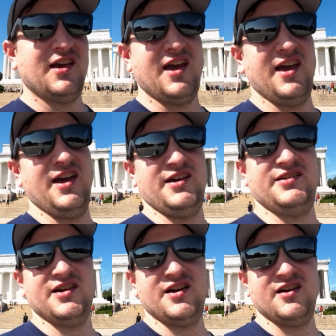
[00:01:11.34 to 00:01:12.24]
and
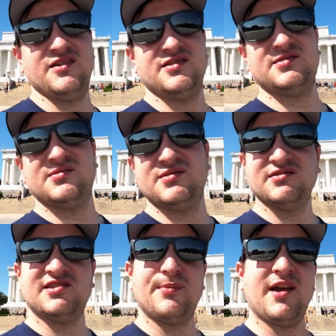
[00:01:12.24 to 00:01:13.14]

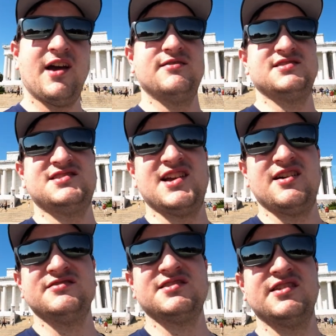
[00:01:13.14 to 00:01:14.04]
tell me how it
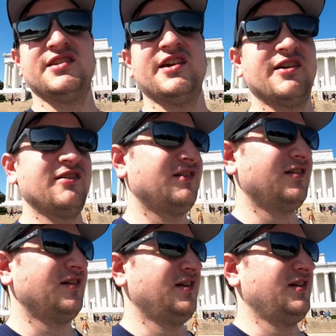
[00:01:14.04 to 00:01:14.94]
sounds on there,
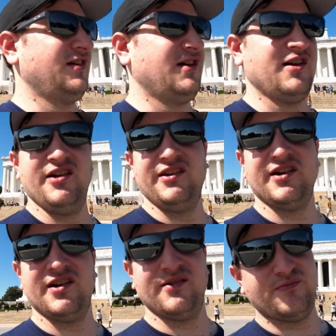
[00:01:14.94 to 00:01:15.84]
and
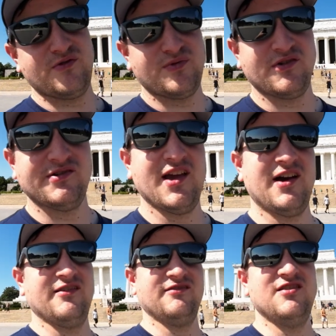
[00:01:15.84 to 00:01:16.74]
more importantly,
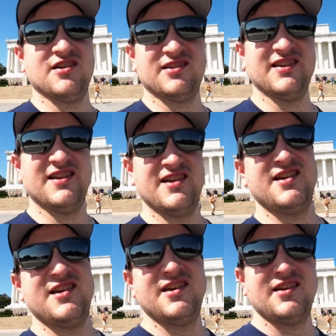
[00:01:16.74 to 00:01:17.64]
how it looks.
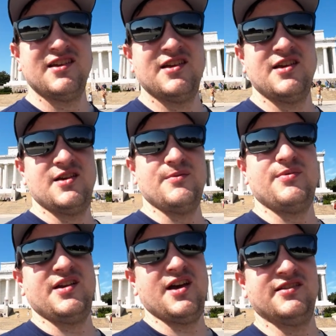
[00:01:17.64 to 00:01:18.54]

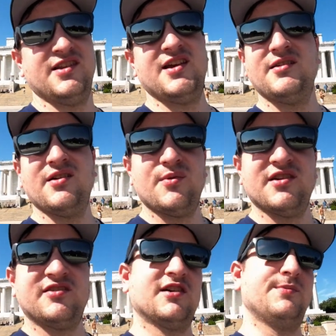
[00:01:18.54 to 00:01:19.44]
But yeah, today I
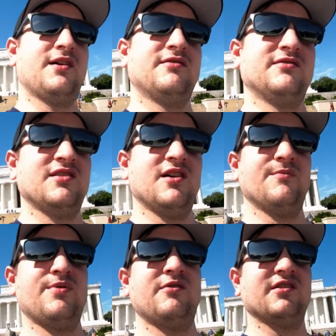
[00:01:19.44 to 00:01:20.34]
want to talk about
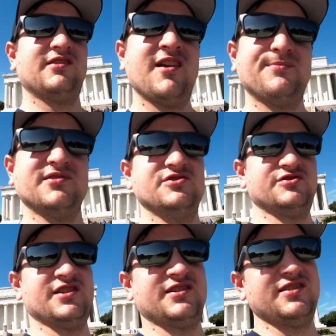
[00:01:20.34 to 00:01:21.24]
POTA tips and
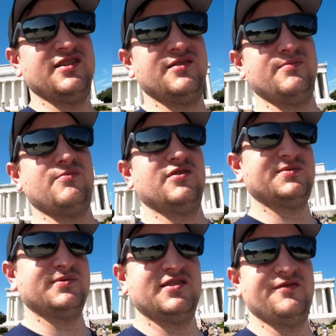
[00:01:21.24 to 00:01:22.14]
tricks, more
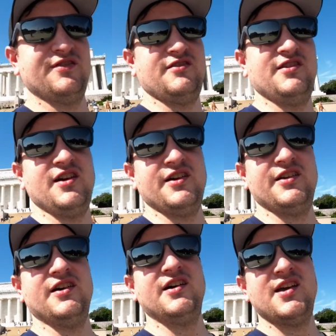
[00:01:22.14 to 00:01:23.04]
specifically
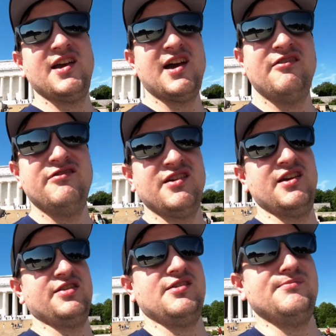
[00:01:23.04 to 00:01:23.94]
on how you can
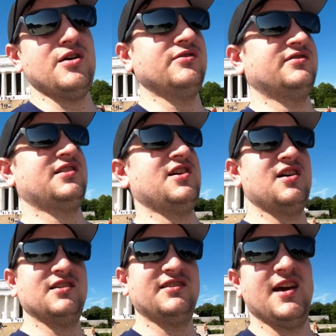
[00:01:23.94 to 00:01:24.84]
get the most
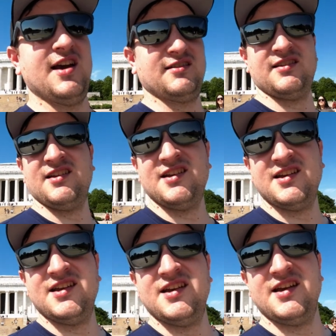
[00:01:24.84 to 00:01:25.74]
contacts
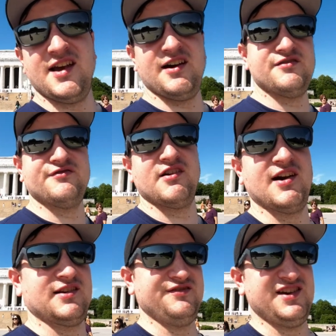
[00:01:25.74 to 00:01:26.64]
out of your
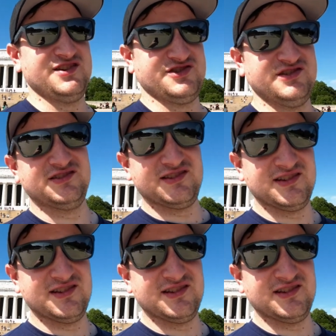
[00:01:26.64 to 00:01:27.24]
activations.